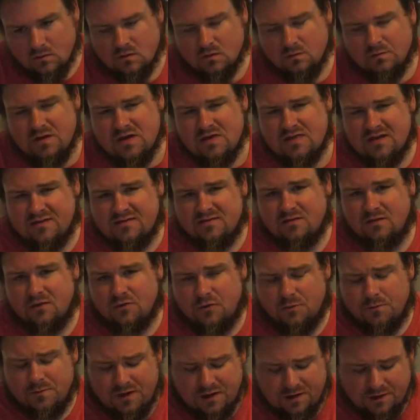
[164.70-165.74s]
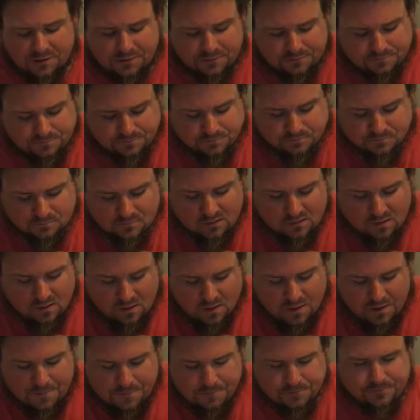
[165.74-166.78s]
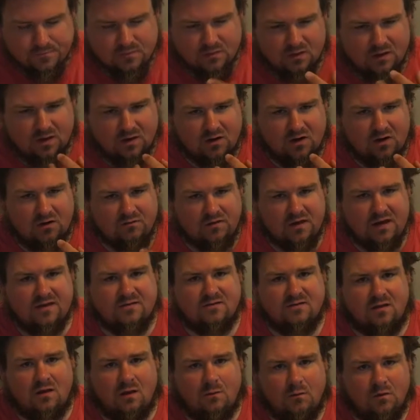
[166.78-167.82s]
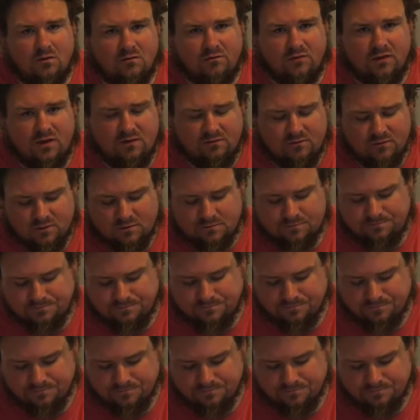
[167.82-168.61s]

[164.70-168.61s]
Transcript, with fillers: To me, that's a little better. The gravy has a lot more flavor.